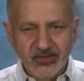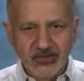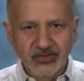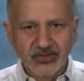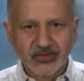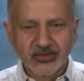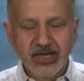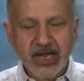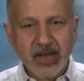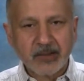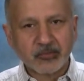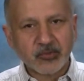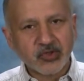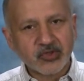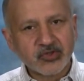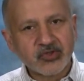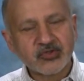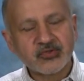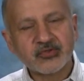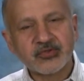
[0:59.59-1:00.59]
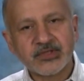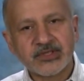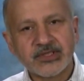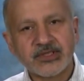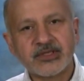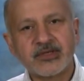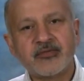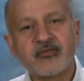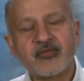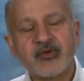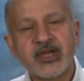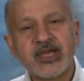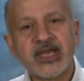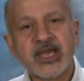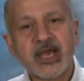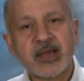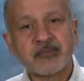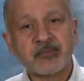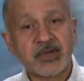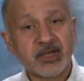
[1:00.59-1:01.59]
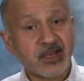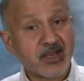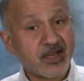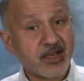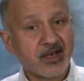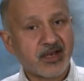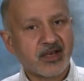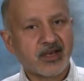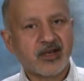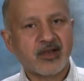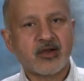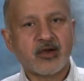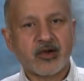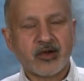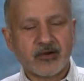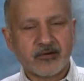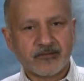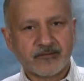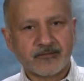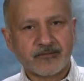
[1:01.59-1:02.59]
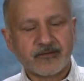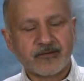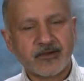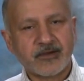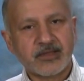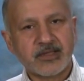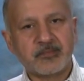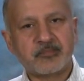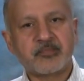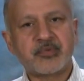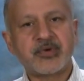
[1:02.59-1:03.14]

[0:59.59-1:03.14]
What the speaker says: So I'm going to do a recap again of